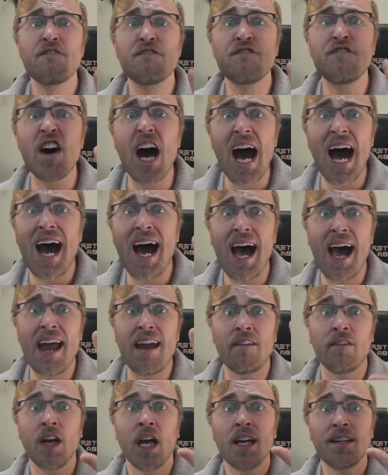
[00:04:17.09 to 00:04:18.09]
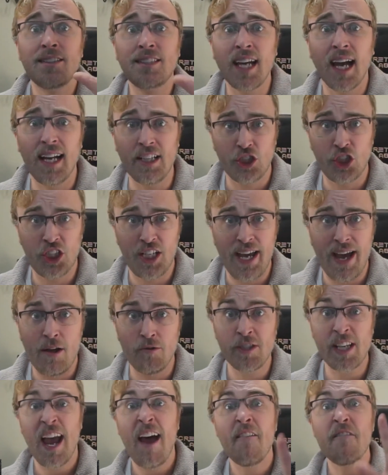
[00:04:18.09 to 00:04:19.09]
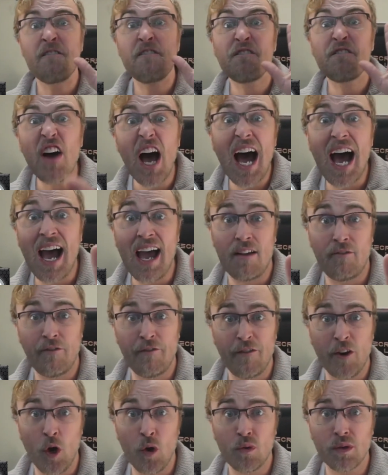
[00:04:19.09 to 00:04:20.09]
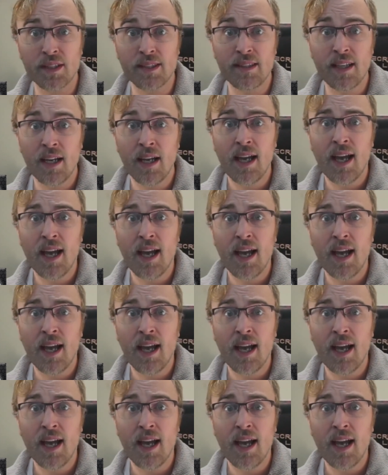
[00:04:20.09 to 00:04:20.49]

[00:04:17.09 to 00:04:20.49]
5 touchdowns. 5, folks.